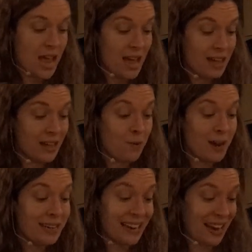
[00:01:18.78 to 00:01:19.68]
And then
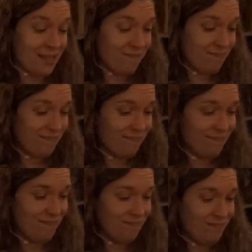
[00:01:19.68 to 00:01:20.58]
one day,
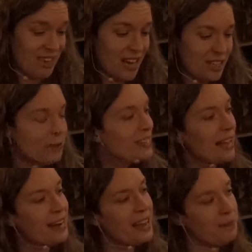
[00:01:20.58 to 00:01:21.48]
she was at
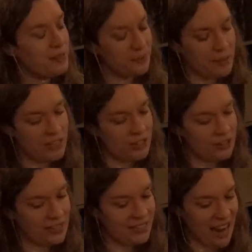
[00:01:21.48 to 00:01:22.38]
a campus
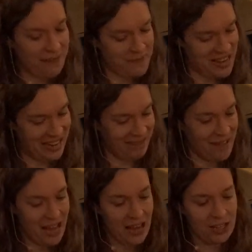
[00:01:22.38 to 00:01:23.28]
ministry staff meeting
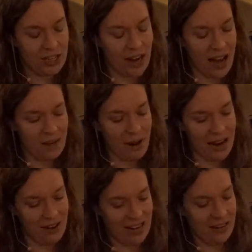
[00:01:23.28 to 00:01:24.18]
and she got a
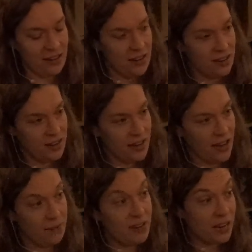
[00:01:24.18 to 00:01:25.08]
migraine.
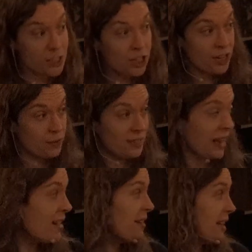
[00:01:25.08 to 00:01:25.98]
And because she was
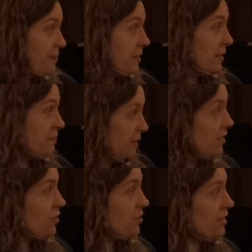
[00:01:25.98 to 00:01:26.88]
at a campus
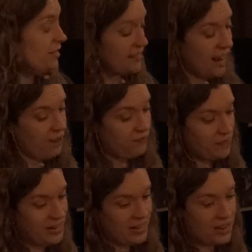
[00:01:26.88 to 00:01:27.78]
ministry staff
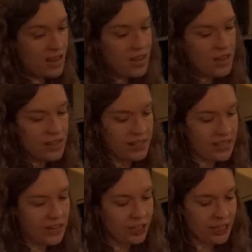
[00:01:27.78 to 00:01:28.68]
meeting, the
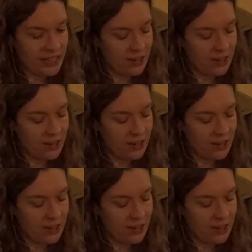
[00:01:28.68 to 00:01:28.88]
thing she did